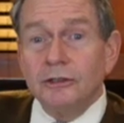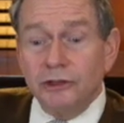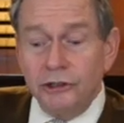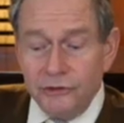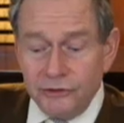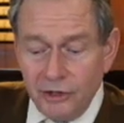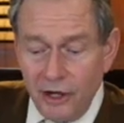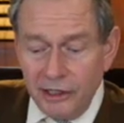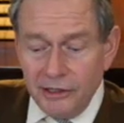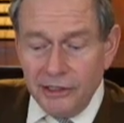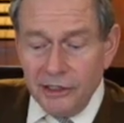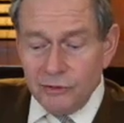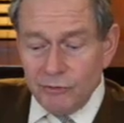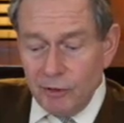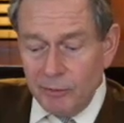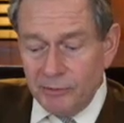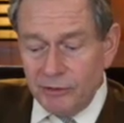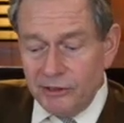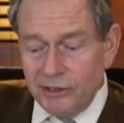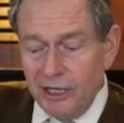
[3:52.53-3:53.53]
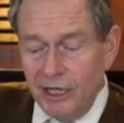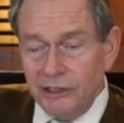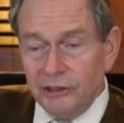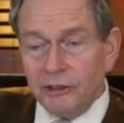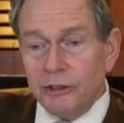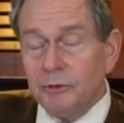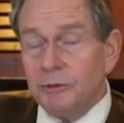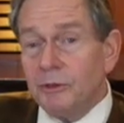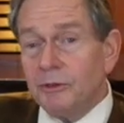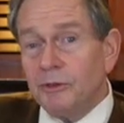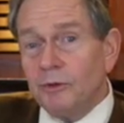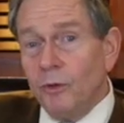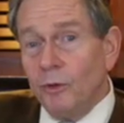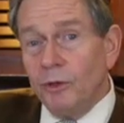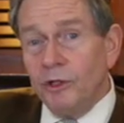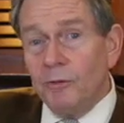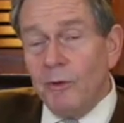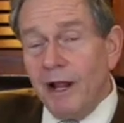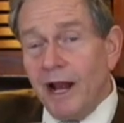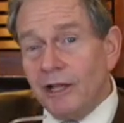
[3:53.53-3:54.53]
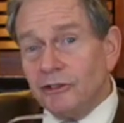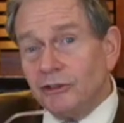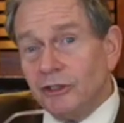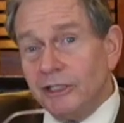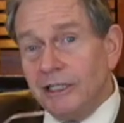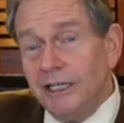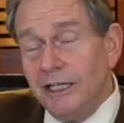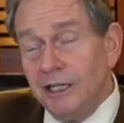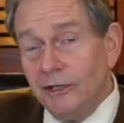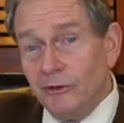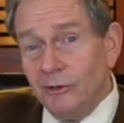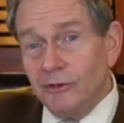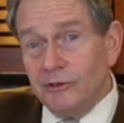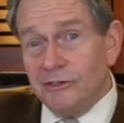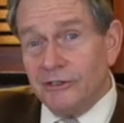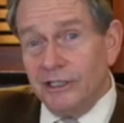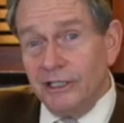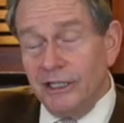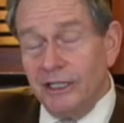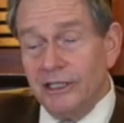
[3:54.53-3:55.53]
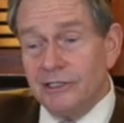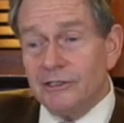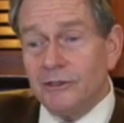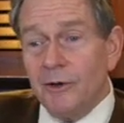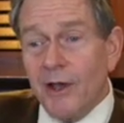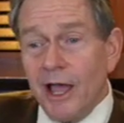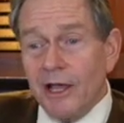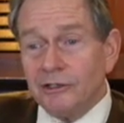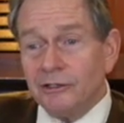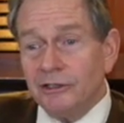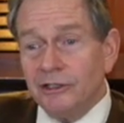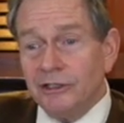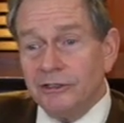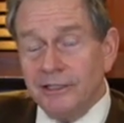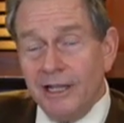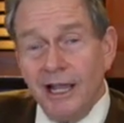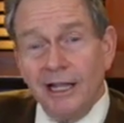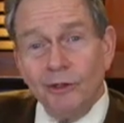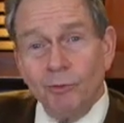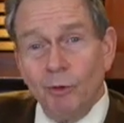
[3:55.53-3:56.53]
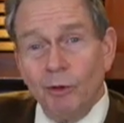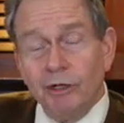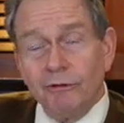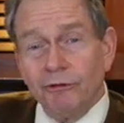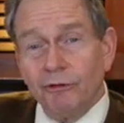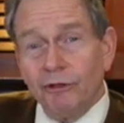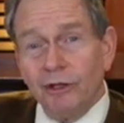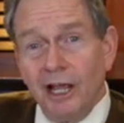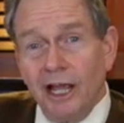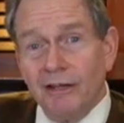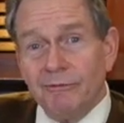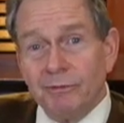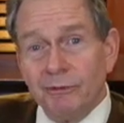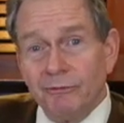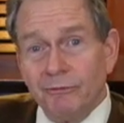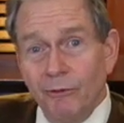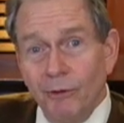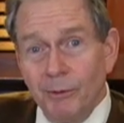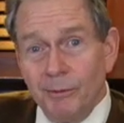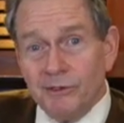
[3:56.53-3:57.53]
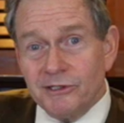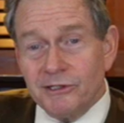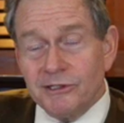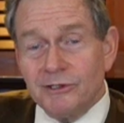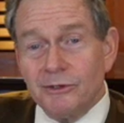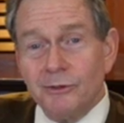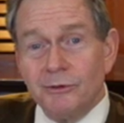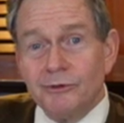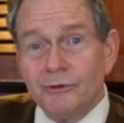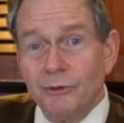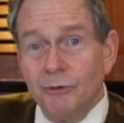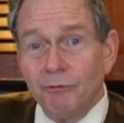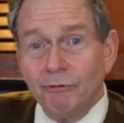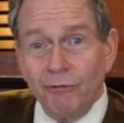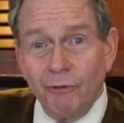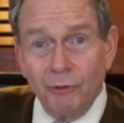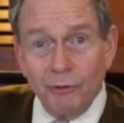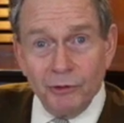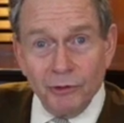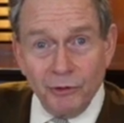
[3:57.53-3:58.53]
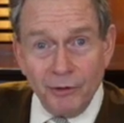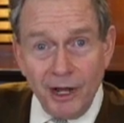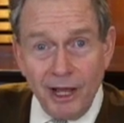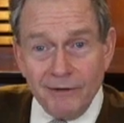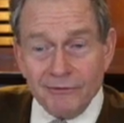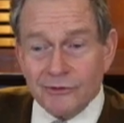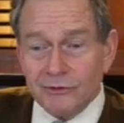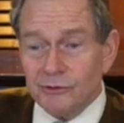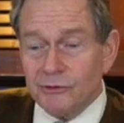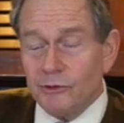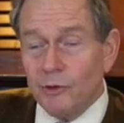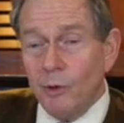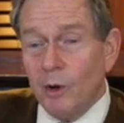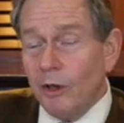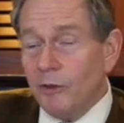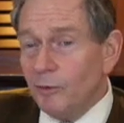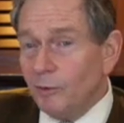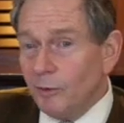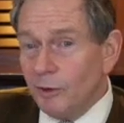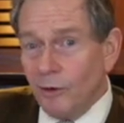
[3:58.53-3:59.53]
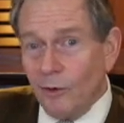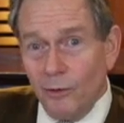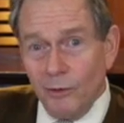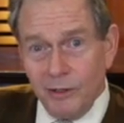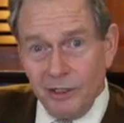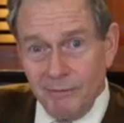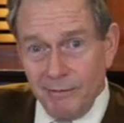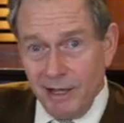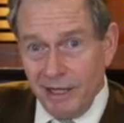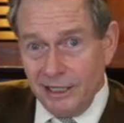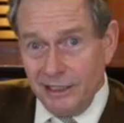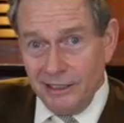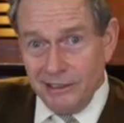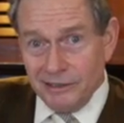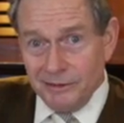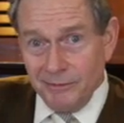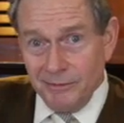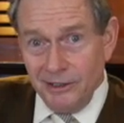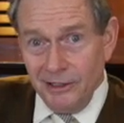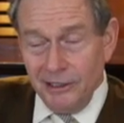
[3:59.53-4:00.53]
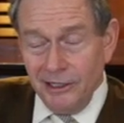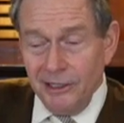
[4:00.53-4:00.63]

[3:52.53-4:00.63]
She's got this reputation that the only way to actually hear her singing is to actually attend one of her live performances. There's no phonographs. There's no other recording mechanism.